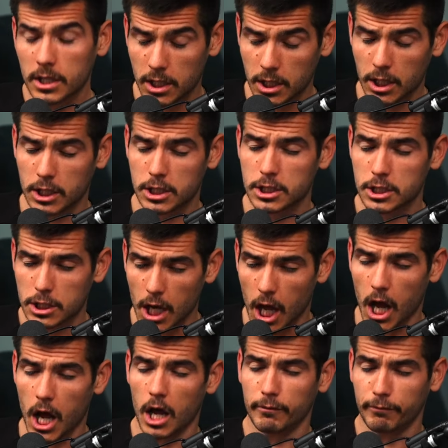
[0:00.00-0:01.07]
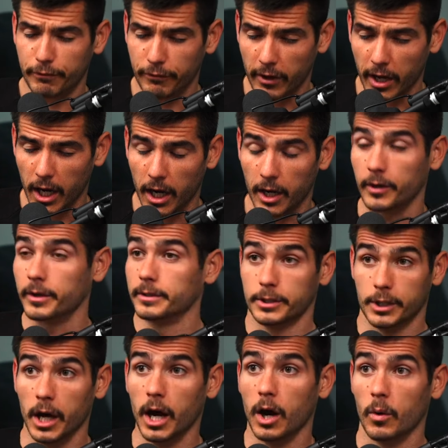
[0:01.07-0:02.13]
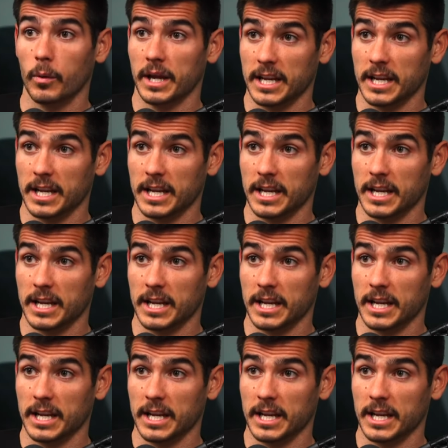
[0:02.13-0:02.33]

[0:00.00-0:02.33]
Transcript: It's not fair. No,